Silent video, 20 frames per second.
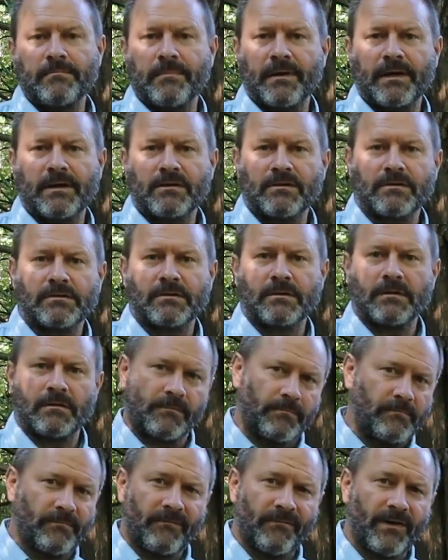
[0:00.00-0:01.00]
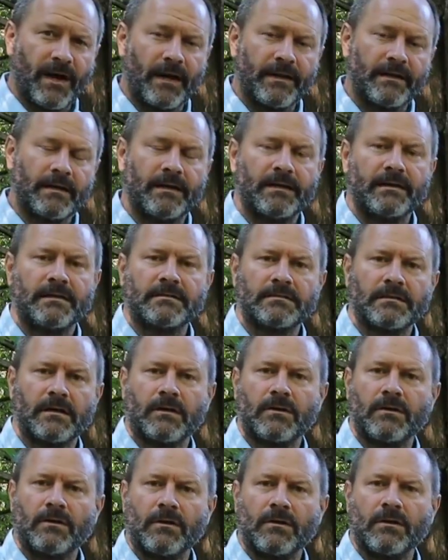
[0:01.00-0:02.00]
bitters, vine
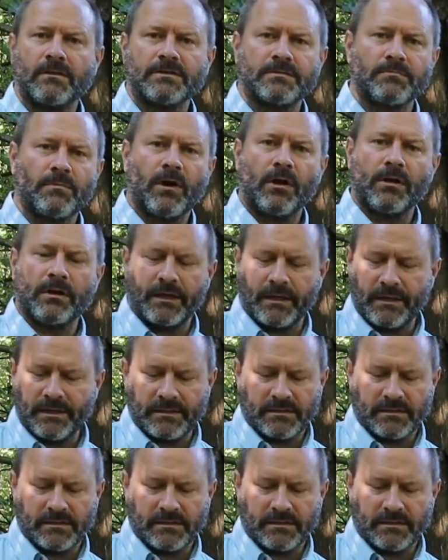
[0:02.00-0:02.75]
honeysuckle, small